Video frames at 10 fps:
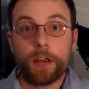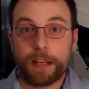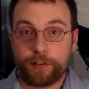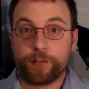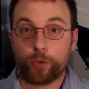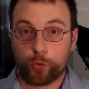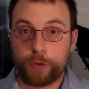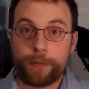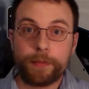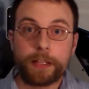
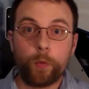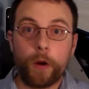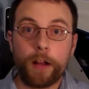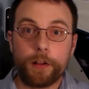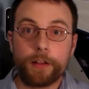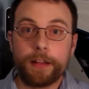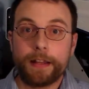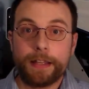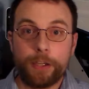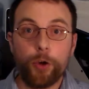extremely well.
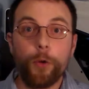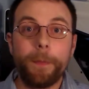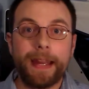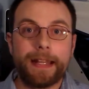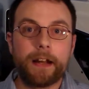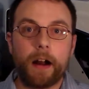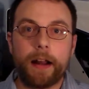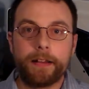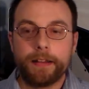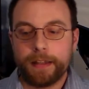You may
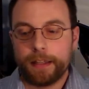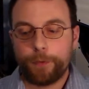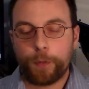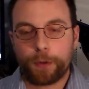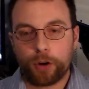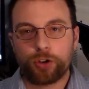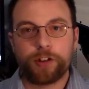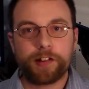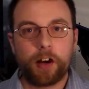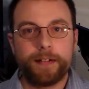not. If you
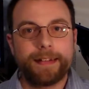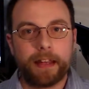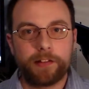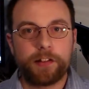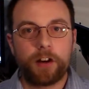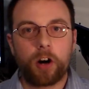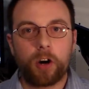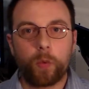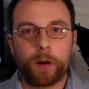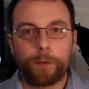purchase untested
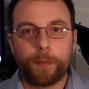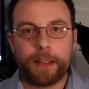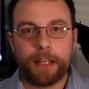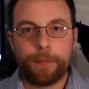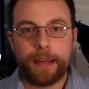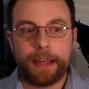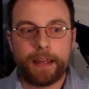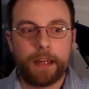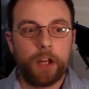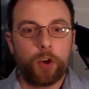hardware from
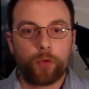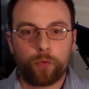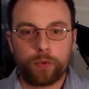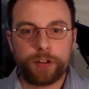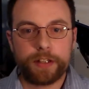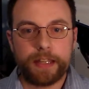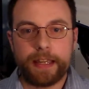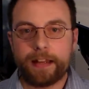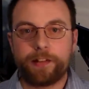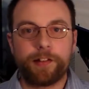eBay,
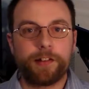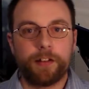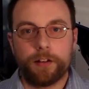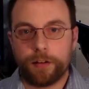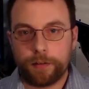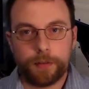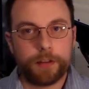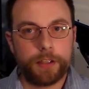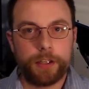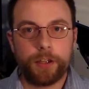really
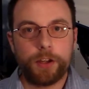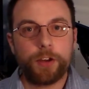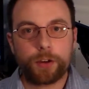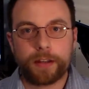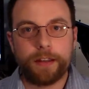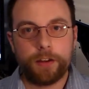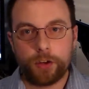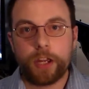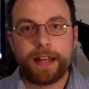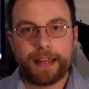you're
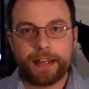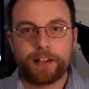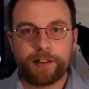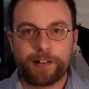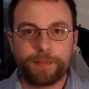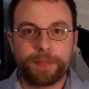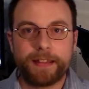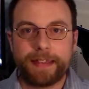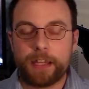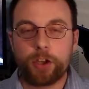getting into
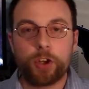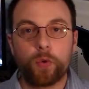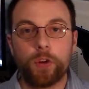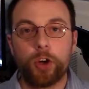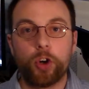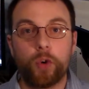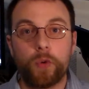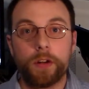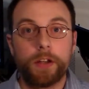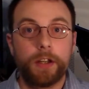something that you don't
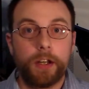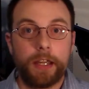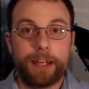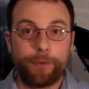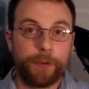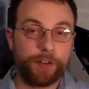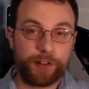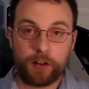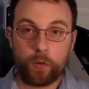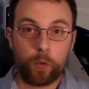know if
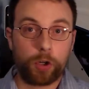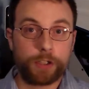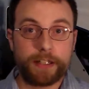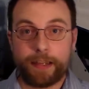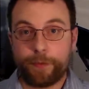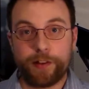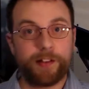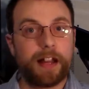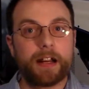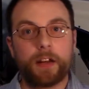it's going to work, if
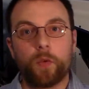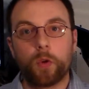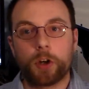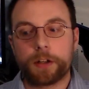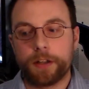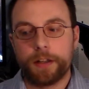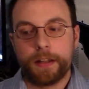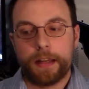it's not going to work.